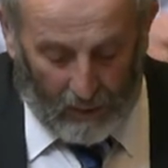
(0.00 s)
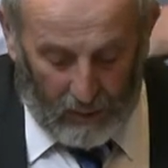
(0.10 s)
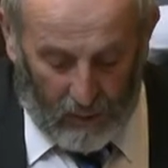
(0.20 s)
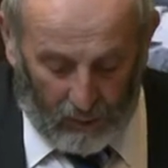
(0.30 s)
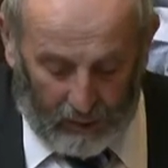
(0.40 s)

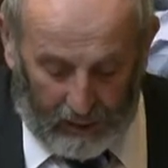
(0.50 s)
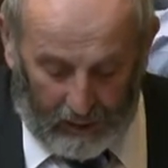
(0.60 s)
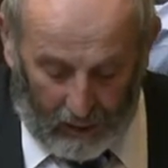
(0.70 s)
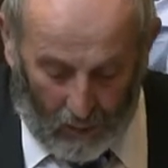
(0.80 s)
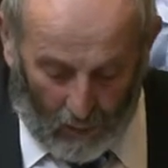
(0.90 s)
the country
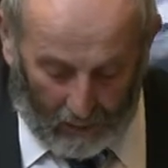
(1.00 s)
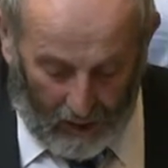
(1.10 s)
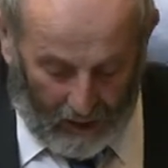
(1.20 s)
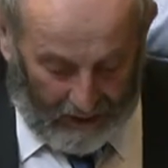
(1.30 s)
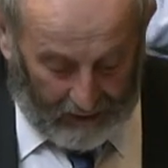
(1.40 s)
to
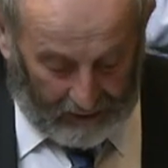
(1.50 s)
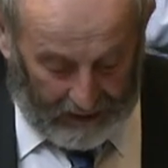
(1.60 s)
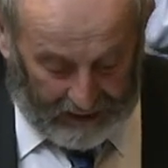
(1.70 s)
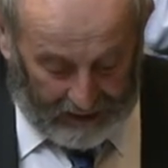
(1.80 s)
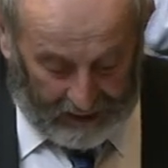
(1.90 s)
global oil
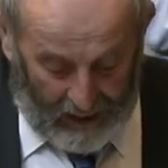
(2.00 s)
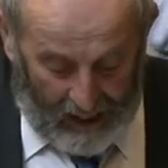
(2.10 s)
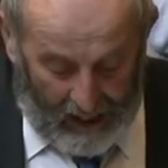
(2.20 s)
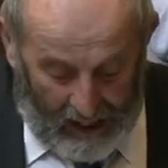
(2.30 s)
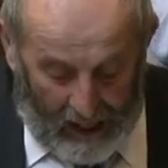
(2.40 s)
increases
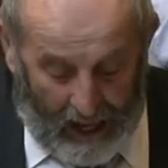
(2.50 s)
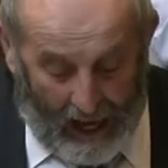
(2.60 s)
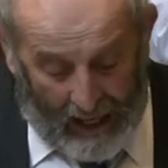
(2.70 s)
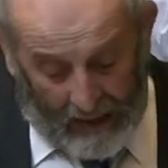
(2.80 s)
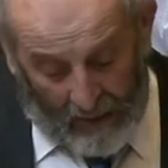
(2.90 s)

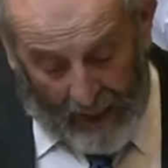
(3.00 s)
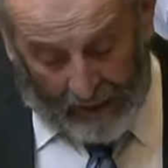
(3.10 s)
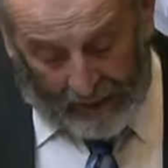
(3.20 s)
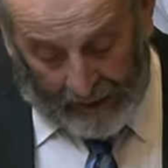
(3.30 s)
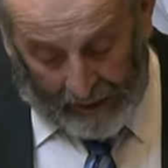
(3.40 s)
and
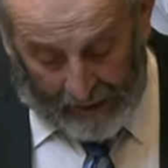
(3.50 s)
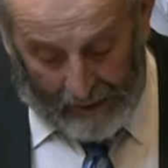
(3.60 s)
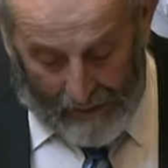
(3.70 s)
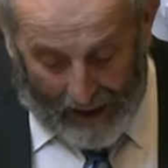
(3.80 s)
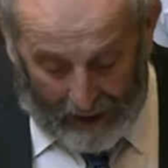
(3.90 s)
raking
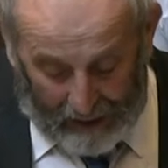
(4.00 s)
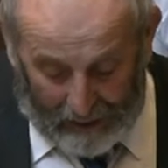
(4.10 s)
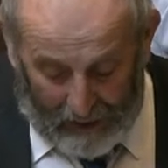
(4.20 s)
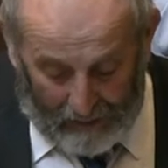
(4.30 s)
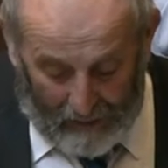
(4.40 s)

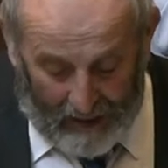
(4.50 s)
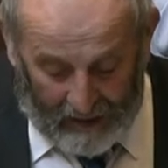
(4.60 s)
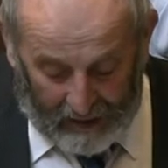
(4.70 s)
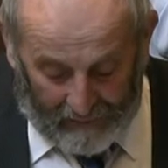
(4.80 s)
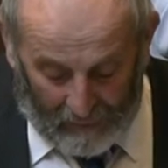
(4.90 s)
in
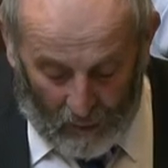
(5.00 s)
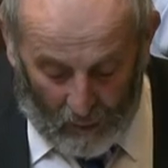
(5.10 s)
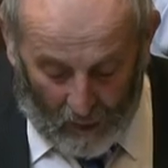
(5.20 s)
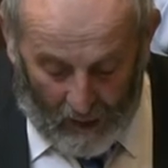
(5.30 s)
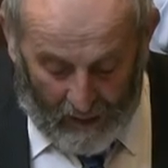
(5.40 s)
millions of
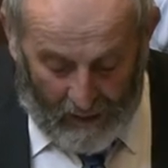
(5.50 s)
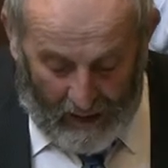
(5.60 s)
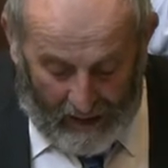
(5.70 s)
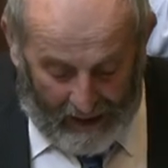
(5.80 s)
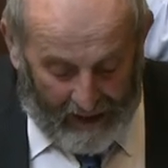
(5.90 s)
euro
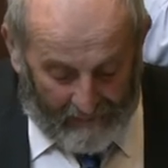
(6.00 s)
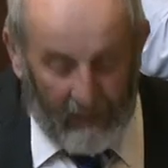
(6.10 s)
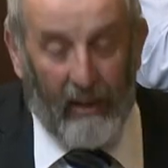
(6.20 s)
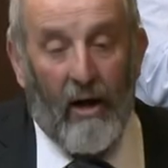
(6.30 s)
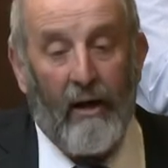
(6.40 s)
in
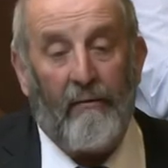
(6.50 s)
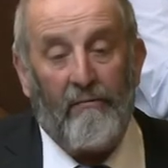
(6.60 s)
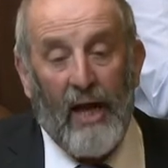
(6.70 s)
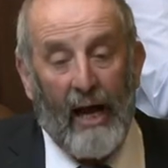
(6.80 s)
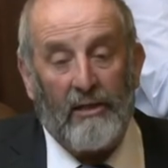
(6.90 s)
every kind
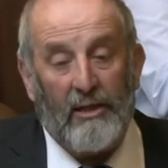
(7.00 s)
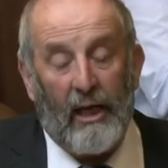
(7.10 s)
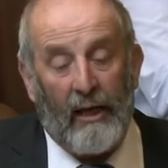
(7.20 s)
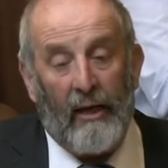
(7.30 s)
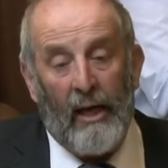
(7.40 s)
of tax
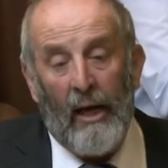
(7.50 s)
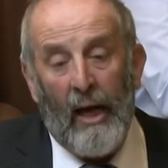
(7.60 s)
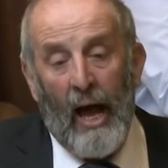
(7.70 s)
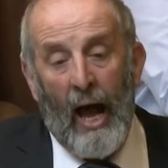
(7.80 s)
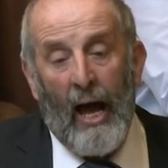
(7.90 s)
stream.
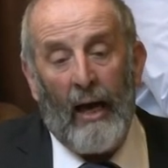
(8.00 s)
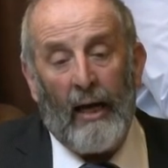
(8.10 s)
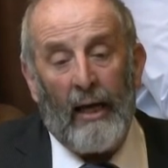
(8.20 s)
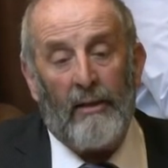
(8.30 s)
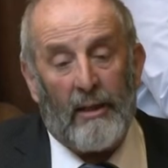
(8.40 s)

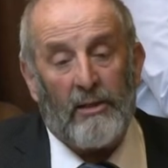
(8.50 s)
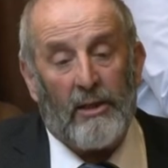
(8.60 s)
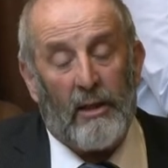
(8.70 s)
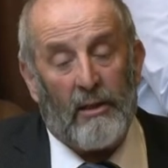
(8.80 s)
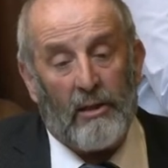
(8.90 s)

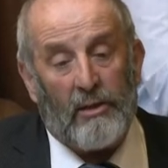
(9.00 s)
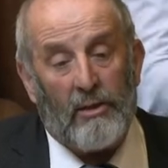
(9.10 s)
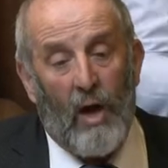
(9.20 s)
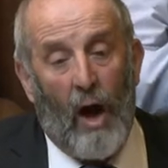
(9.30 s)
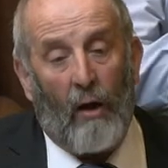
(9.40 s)
This
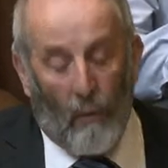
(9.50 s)
is all